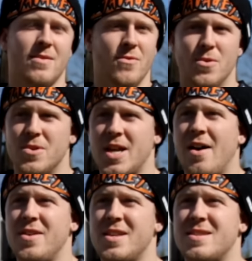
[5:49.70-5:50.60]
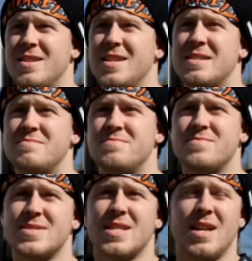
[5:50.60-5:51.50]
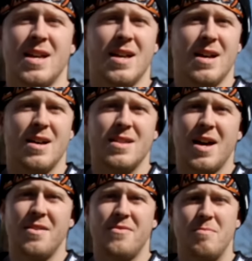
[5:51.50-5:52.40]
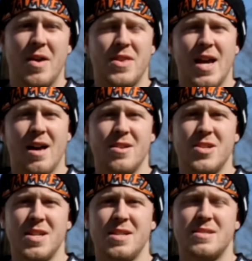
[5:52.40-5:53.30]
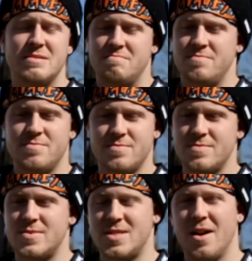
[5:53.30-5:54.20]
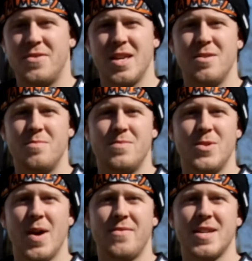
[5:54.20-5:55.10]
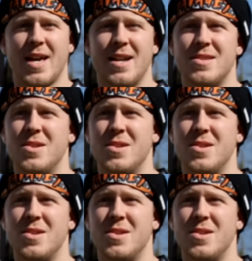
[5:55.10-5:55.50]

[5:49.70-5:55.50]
rules, obviously, and a lot of methodologies and stuff that you have to kind of